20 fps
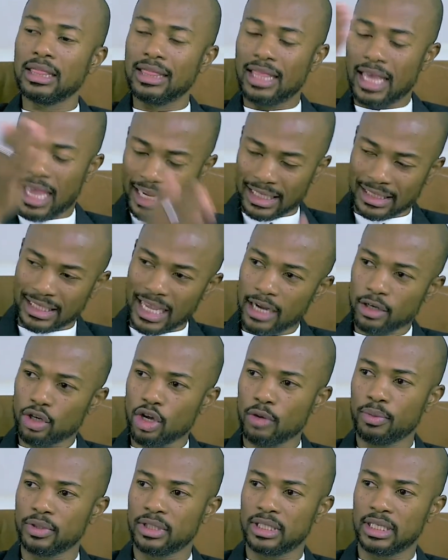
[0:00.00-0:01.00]
The
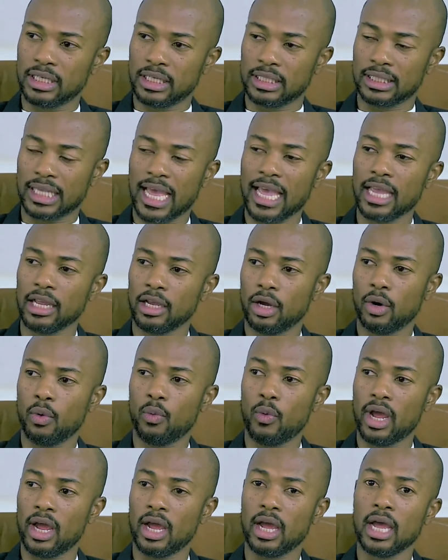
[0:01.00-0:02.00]
exact opposite is anger,
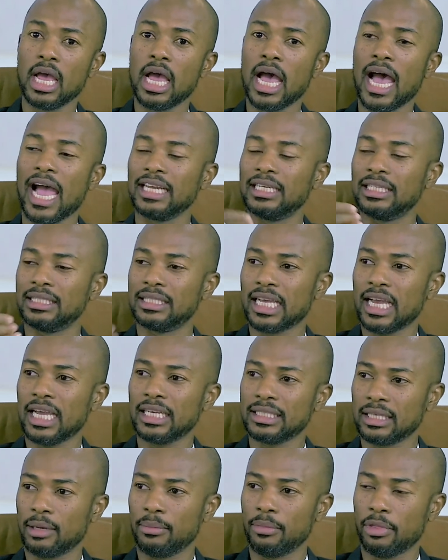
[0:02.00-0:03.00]
where I
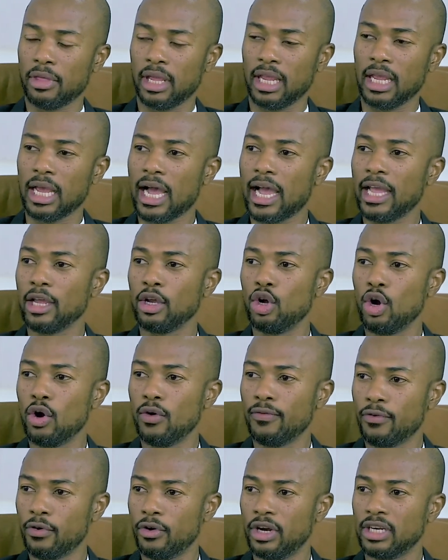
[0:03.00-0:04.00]
desire something, I
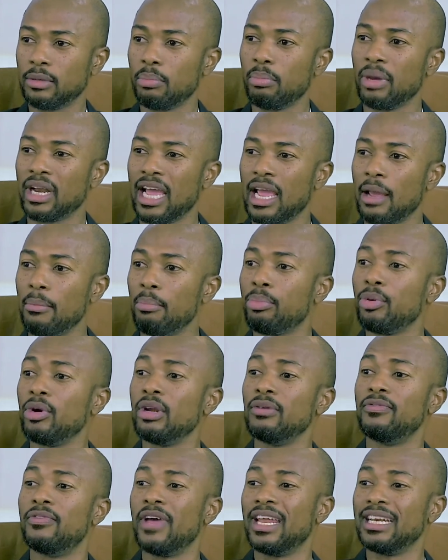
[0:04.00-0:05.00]
go for it, but I am
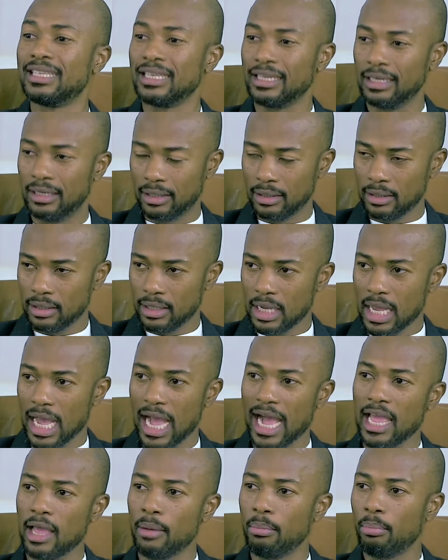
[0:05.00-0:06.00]
prevented.
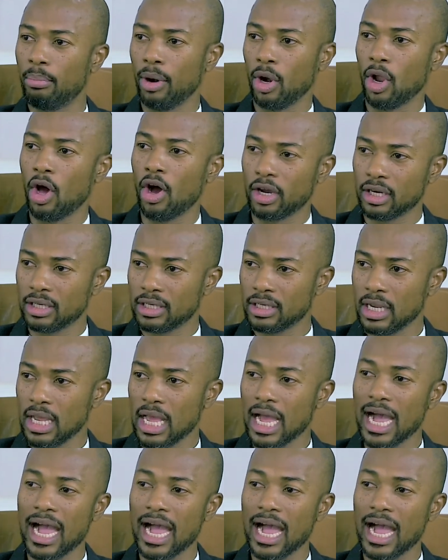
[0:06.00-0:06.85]
I am blocked.